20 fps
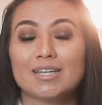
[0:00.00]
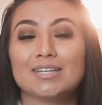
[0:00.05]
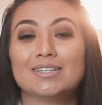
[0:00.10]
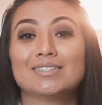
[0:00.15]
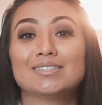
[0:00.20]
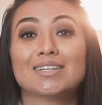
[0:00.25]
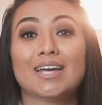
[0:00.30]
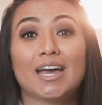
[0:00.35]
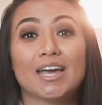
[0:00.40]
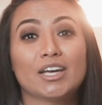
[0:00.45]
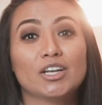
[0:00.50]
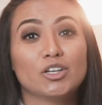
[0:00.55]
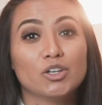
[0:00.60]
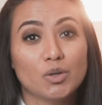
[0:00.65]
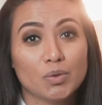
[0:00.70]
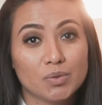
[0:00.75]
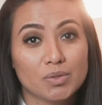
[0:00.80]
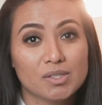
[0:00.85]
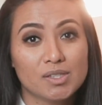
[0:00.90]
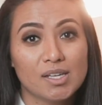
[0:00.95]
in
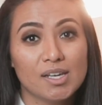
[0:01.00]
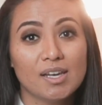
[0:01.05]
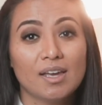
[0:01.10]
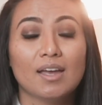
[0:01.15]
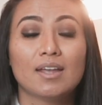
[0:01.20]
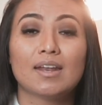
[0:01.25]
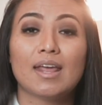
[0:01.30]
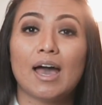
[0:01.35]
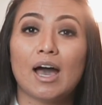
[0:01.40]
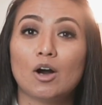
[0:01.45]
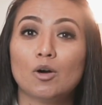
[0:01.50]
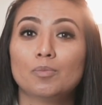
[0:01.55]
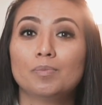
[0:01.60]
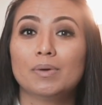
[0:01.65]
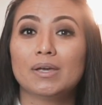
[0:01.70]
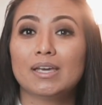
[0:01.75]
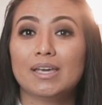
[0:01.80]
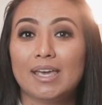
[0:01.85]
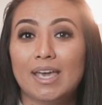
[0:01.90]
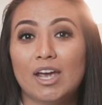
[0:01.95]
diagnosing and
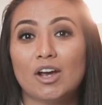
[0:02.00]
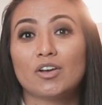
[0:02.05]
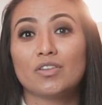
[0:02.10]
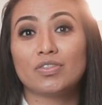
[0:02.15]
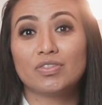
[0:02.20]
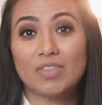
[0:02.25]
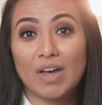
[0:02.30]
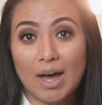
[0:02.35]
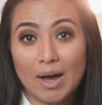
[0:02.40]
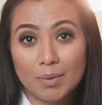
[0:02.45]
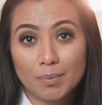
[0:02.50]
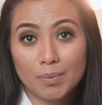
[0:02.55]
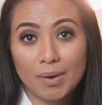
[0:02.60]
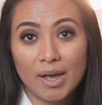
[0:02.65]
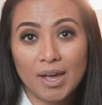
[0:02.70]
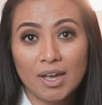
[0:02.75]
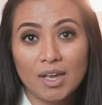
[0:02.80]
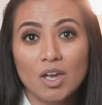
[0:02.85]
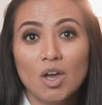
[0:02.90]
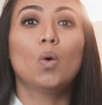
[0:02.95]
helping care that
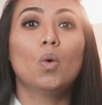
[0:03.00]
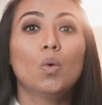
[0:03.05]
way?